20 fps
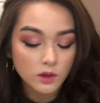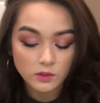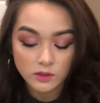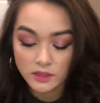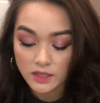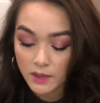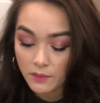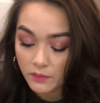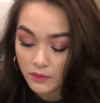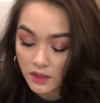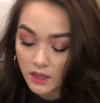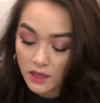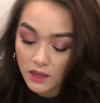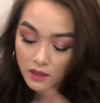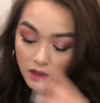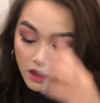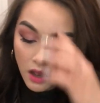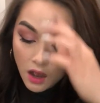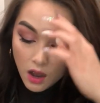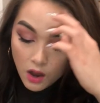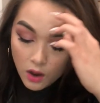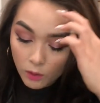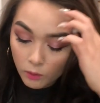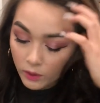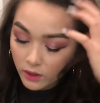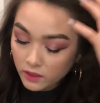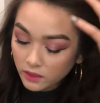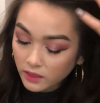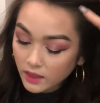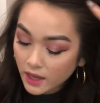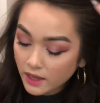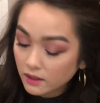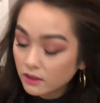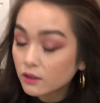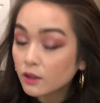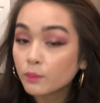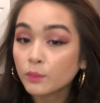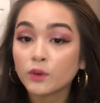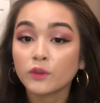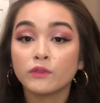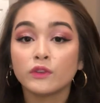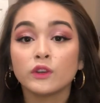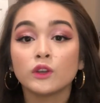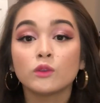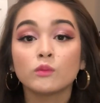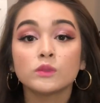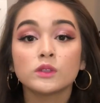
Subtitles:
Same thing with like the perfume.